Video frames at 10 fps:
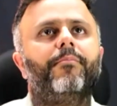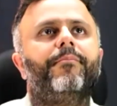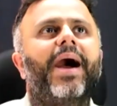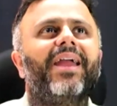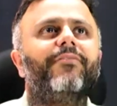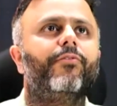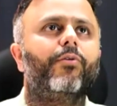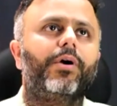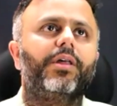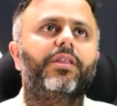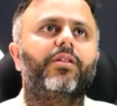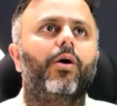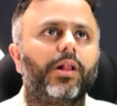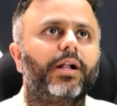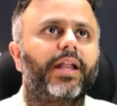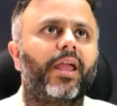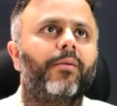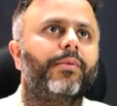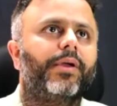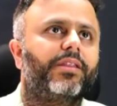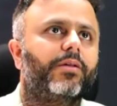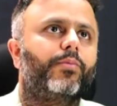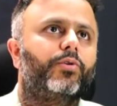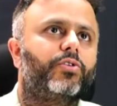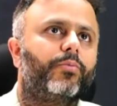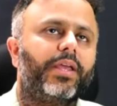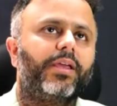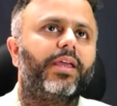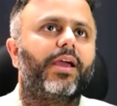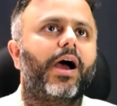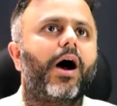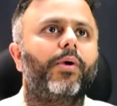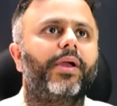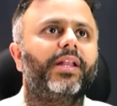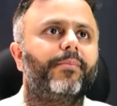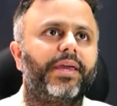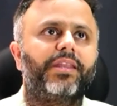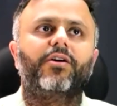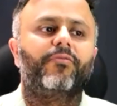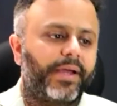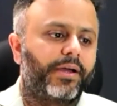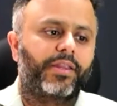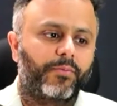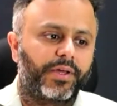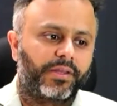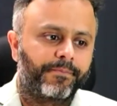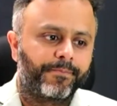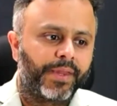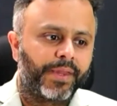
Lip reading: My focus all the time is supposed to be ki, how can I best serve my customers?